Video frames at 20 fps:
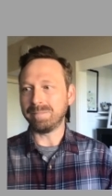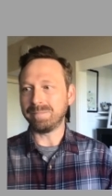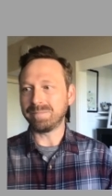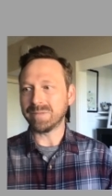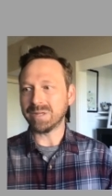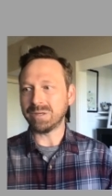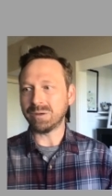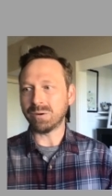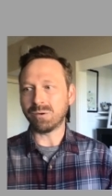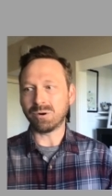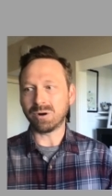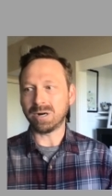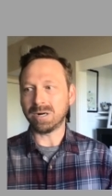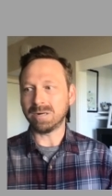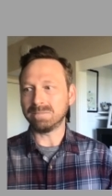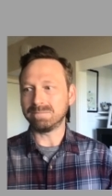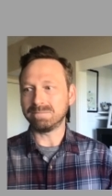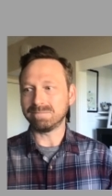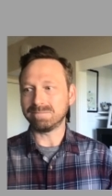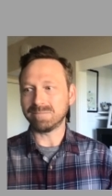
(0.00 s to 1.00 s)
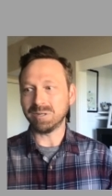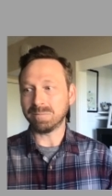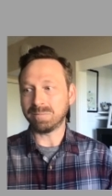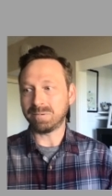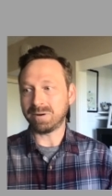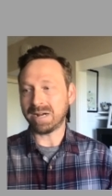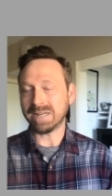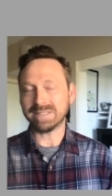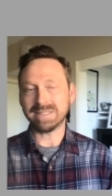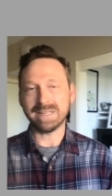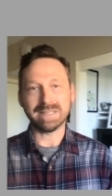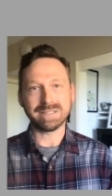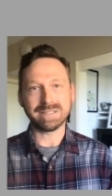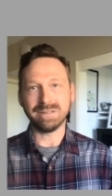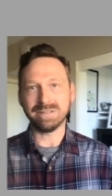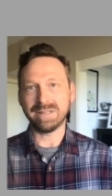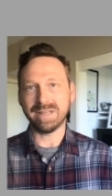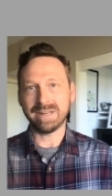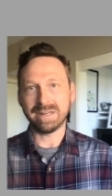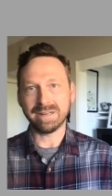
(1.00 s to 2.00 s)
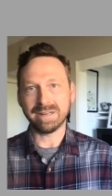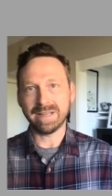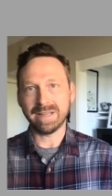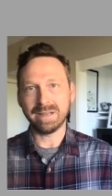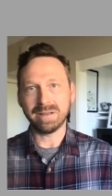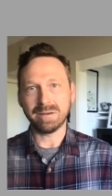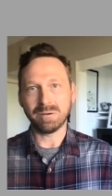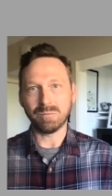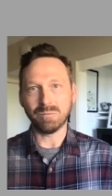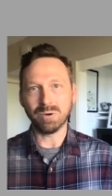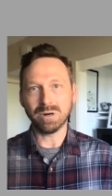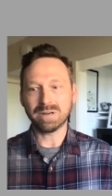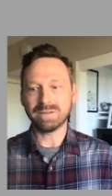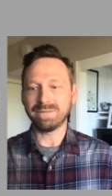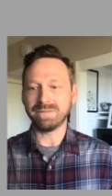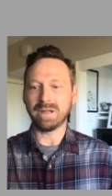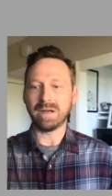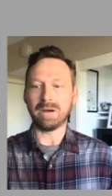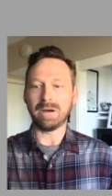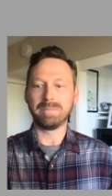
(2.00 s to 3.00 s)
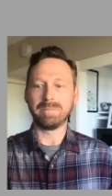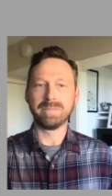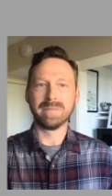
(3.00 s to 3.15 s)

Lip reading: your process, your day-to-day workflow.